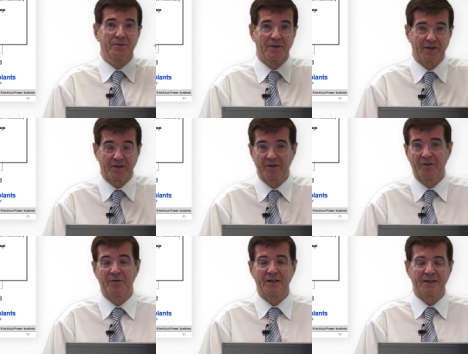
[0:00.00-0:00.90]
burning
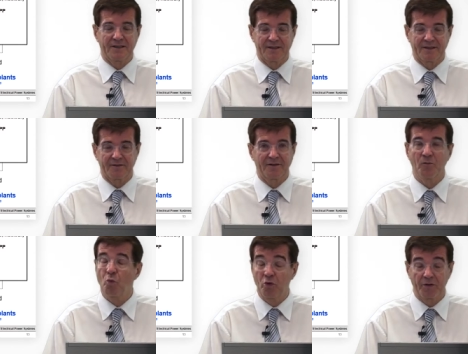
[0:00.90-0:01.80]
coal, etc.,
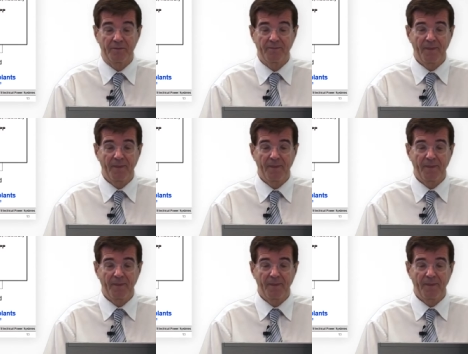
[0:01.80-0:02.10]
wood.